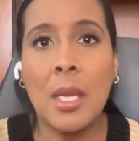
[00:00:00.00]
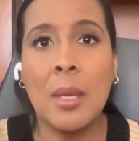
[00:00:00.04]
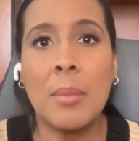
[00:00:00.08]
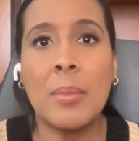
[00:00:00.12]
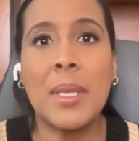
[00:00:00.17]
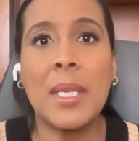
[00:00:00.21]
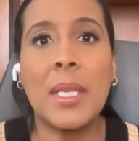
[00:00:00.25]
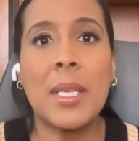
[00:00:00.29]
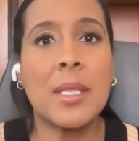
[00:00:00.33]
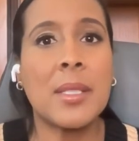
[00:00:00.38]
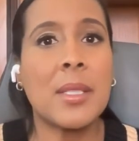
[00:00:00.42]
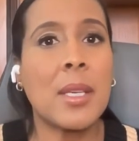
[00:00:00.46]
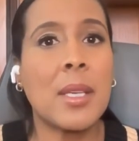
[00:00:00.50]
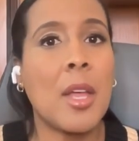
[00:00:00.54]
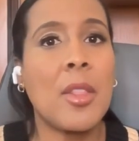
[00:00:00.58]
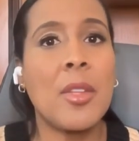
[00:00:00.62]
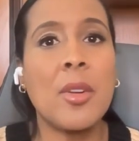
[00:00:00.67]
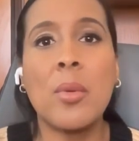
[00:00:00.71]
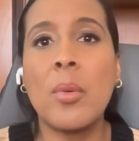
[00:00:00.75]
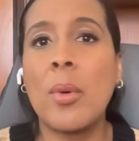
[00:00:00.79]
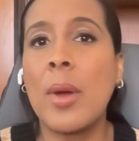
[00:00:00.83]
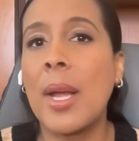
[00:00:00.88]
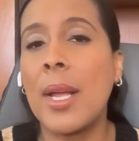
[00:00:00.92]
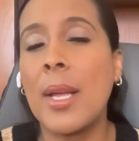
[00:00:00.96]
because
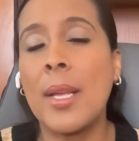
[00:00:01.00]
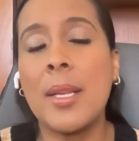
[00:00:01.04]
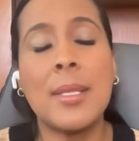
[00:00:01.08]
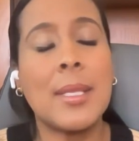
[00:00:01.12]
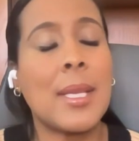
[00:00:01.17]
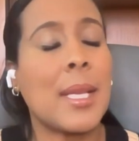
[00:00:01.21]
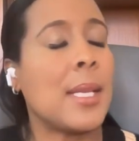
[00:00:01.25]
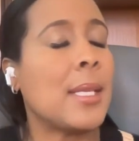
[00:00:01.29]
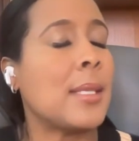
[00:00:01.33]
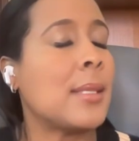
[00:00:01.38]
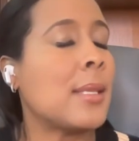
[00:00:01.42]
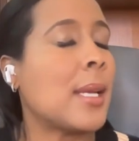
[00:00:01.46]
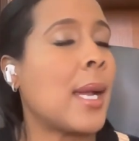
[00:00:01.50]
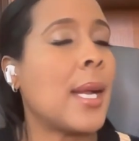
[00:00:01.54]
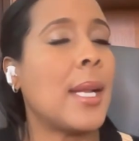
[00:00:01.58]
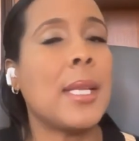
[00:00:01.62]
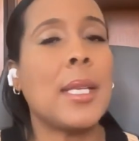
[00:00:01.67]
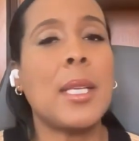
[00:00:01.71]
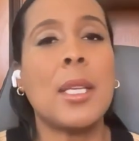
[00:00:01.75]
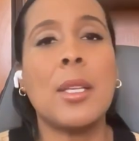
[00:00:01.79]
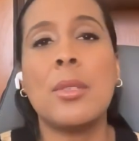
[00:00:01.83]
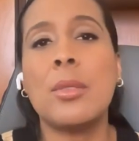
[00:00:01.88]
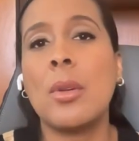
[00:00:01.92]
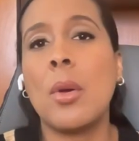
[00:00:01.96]
otherwise anxiety
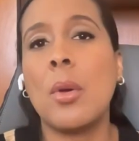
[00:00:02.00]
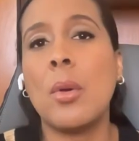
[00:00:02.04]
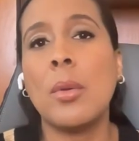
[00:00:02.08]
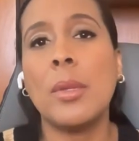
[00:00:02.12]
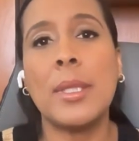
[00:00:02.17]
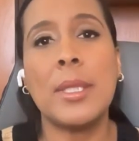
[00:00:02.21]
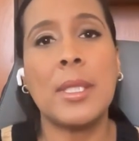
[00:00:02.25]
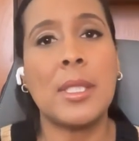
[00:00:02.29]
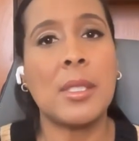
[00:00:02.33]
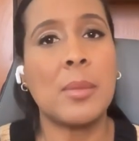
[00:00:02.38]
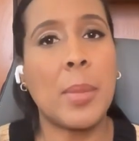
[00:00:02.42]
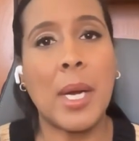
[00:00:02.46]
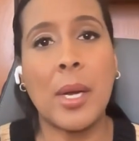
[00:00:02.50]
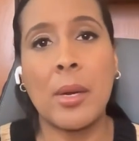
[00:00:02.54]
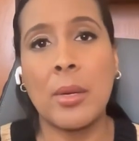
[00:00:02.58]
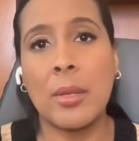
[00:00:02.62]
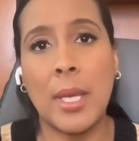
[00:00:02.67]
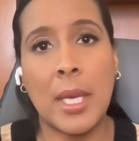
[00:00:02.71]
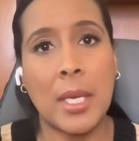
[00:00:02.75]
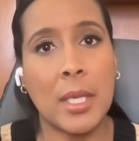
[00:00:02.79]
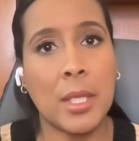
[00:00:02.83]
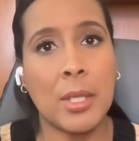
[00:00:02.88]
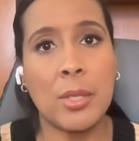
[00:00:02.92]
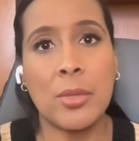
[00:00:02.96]
can totally spiral
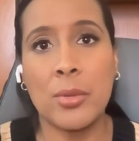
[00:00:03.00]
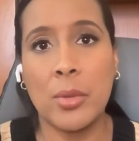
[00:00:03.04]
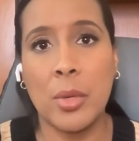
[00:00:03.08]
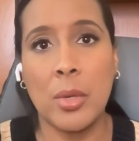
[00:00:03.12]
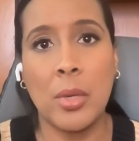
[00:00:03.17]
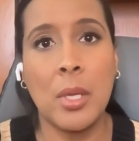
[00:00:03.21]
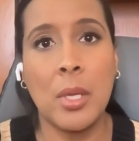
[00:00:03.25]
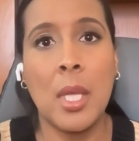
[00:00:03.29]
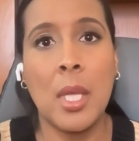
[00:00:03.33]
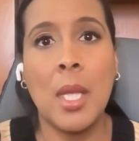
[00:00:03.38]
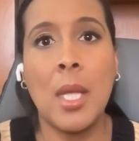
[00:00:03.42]
out of control